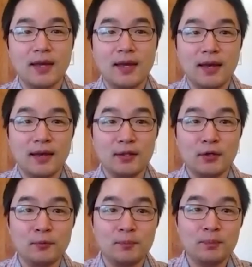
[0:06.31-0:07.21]

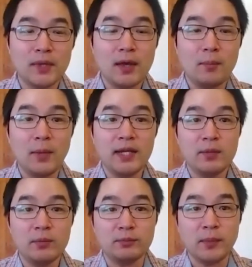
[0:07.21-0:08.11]
Hello, my name
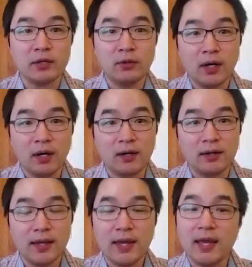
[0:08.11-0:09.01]
is Michael Ha,
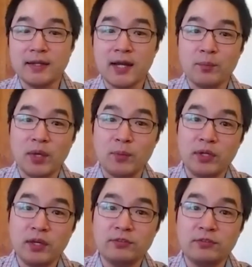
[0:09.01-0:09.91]
and I am a
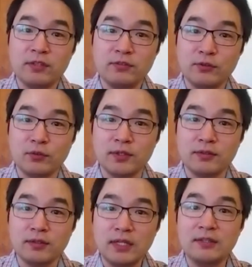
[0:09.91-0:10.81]
PhD
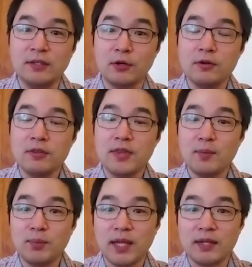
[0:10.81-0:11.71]
student in the Earth and
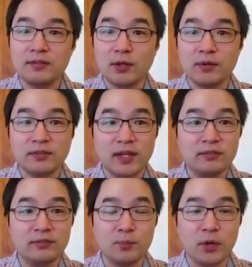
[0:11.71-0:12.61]
Planetary Science
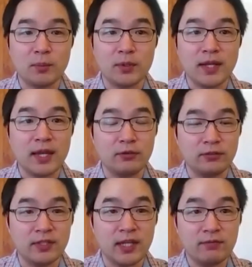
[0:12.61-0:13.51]
Department at
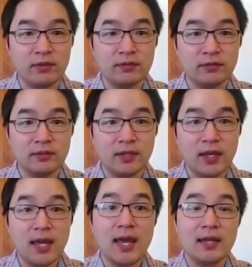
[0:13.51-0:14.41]
UC Davis,
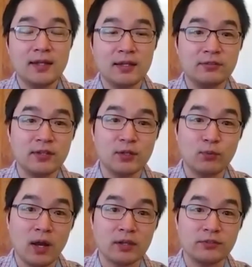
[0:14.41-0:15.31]
and I study
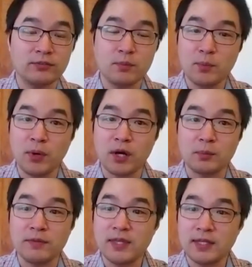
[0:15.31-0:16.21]
rocks from the bottom
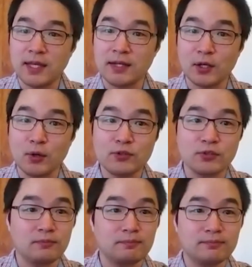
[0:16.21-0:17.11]
of the Atlantic Ocean.